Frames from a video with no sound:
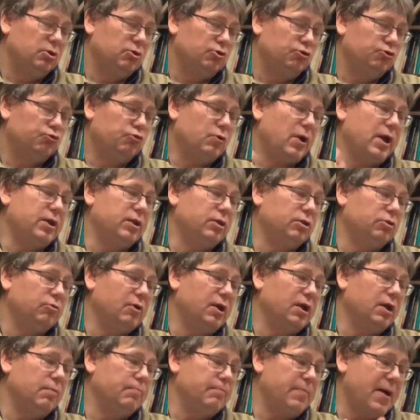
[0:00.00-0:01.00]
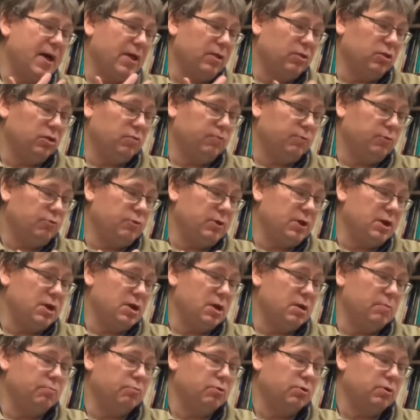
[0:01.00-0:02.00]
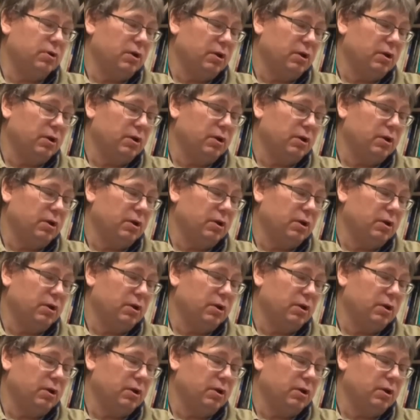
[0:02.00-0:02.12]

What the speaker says: try to strike a balance between a number